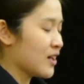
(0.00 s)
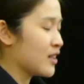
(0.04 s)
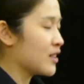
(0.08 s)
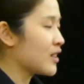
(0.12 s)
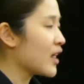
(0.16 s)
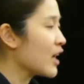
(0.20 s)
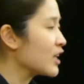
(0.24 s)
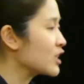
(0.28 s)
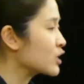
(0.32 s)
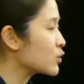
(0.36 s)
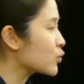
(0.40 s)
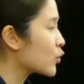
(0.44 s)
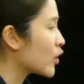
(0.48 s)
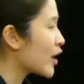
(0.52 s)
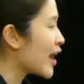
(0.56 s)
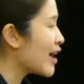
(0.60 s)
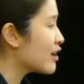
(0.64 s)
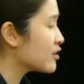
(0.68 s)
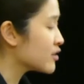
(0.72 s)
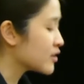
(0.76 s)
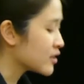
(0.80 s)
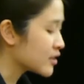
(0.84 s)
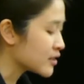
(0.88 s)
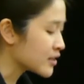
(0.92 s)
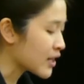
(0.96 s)
And that's what our
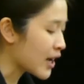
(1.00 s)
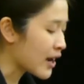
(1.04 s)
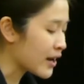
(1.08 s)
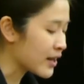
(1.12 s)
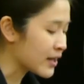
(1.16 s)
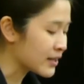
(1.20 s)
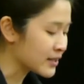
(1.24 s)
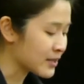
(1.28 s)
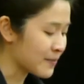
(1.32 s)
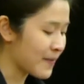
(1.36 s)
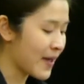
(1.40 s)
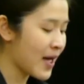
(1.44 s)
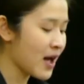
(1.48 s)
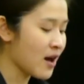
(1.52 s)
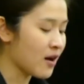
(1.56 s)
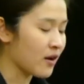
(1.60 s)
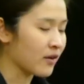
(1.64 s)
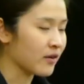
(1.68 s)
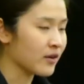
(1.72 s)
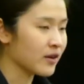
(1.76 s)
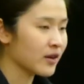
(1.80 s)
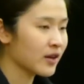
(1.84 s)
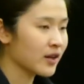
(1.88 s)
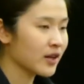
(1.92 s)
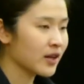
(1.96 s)
society is
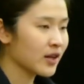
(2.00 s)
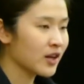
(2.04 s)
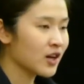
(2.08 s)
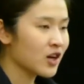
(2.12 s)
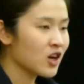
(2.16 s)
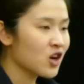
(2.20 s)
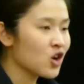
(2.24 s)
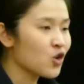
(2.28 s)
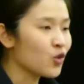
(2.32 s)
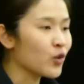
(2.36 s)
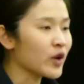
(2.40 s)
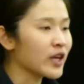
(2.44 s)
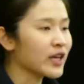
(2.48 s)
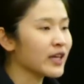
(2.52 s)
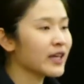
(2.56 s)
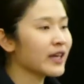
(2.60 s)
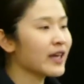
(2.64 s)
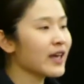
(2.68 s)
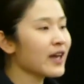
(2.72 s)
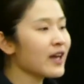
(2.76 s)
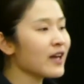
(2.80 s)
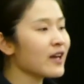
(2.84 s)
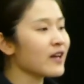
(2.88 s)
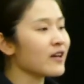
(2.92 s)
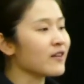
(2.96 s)
about. We
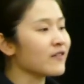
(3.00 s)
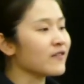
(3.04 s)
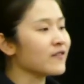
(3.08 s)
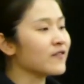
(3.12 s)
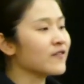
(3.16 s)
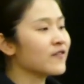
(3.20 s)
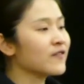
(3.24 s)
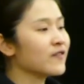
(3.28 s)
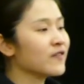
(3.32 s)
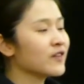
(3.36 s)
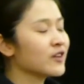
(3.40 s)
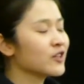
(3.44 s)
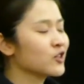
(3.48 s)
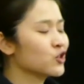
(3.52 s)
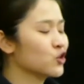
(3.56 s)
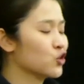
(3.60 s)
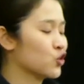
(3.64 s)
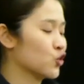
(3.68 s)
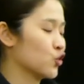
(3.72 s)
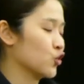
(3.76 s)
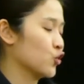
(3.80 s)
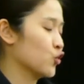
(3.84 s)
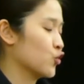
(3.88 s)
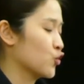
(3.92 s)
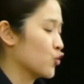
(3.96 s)
give
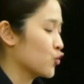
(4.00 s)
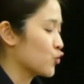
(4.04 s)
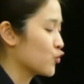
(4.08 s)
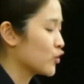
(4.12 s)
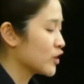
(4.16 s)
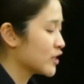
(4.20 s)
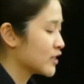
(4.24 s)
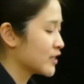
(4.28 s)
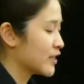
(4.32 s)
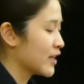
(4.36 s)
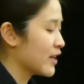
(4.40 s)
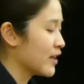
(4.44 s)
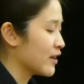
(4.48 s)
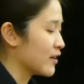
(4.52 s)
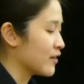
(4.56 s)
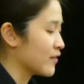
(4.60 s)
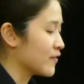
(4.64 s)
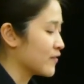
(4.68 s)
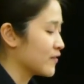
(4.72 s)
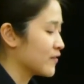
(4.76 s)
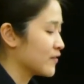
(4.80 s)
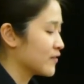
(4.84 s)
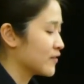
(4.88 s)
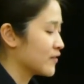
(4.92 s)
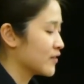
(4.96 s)
to
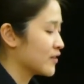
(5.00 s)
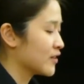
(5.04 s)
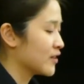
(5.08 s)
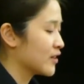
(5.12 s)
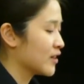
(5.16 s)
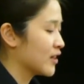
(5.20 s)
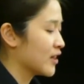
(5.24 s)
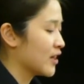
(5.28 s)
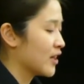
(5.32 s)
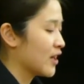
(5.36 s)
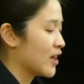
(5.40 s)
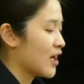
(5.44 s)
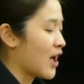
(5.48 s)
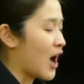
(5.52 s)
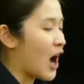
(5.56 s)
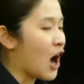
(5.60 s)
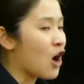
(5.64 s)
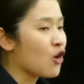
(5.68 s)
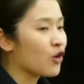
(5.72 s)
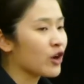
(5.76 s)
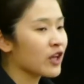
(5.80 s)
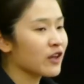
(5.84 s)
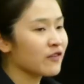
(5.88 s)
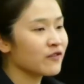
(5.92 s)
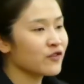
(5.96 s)
receive.
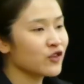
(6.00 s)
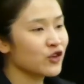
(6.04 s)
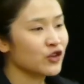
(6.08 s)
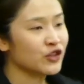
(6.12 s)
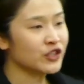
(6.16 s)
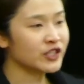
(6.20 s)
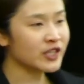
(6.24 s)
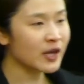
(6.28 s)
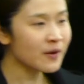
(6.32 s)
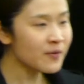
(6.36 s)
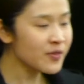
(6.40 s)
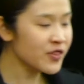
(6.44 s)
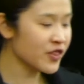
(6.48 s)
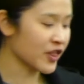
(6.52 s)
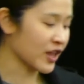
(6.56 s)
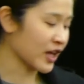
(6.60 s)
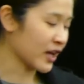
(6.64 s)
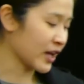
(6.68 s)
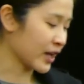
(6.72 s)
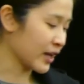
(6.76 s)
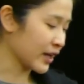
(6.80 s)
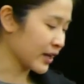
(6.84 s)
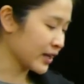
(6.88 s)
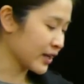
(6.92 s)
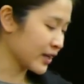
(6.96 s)
I'll give you
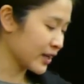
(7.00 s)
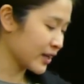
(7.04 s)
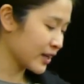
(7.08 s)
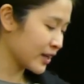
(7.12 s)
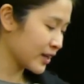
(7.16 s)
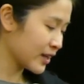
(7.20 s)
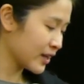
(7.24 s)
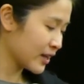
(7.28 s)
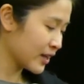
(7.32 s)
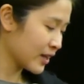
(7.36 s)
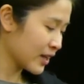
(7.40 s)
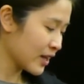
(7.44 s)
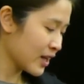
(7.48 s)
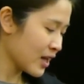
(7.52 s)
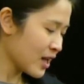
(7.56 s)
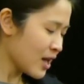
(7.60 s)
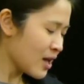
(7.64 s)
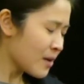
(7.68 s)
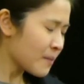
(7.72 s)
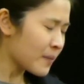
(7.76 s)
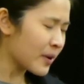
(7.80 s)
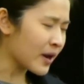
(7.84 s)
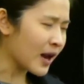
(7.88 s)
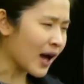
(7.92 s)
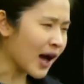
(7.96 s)
something,
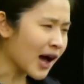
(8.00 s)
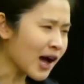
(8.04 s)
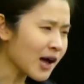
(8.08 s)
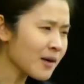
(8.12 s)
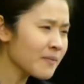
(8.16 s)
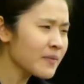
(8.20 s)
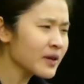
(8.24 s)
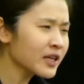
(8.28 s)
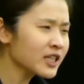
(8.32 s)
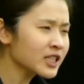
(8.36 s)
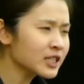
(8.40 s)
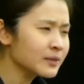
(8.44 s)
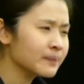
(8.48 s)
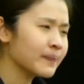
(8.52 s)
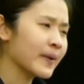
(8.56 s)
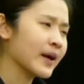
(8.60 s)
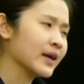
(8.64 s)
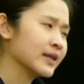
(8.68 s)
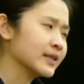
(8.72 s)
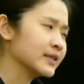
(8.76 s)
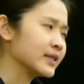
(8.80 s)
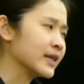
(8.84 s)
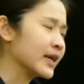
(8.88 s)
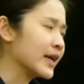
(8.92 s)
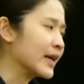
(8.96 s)
but I'm
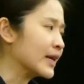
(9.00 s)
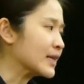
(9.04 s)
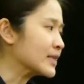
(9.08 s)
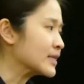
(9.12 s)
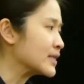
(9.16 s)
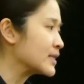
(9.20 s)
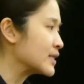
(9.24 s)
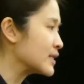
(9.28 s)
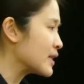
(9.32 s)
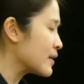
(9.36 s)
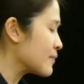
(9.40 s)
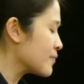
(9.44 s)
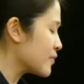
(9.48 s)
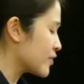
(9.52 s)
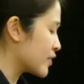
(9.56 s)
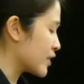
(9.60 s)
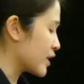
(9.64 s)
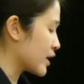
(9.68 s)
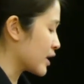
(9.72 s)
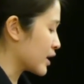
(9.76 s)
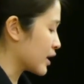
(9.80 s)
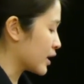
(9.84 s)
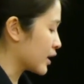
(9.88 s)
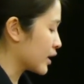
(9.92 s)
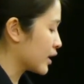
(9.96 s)
expecting
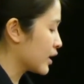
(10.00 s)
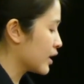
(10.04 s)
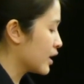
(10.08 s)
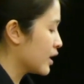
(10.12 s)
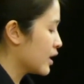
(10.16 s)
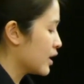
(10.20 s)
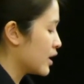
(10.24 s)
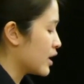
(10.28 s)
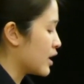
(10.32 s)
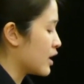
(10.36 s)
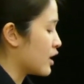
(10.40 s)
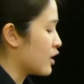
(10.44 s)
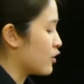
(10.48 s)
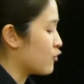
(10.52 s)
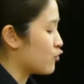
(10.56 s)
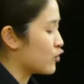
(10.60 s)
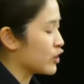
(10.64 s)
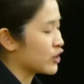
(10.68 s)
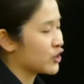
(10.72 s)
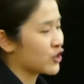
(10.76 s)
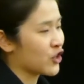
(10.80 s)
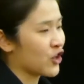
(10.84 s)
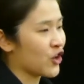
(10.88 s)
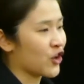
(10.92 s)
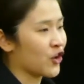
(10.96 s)
something in
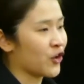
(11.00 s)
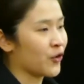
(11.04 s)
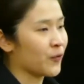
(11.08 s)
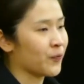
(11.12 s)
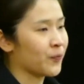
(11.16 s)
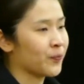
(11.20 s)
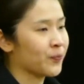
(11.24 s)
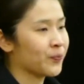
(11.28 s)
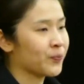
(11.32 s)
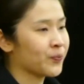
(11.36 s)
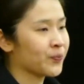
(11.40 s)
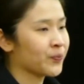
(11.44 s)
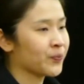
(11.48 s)
return.